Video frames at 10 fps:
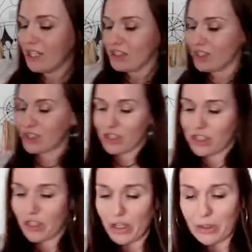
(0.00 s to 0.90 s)
just to
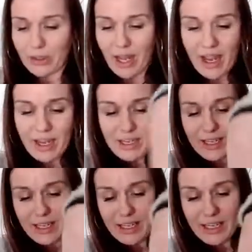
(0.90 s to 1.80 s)
secure that,
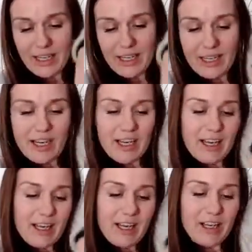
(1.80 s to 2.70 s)

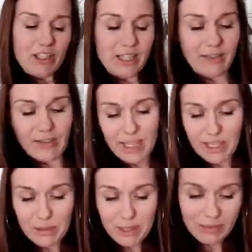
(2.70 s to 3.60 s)
I just give it a
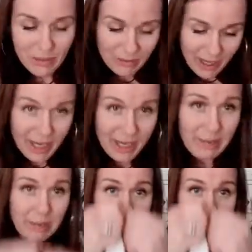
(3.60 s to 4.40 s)
little bit of a rip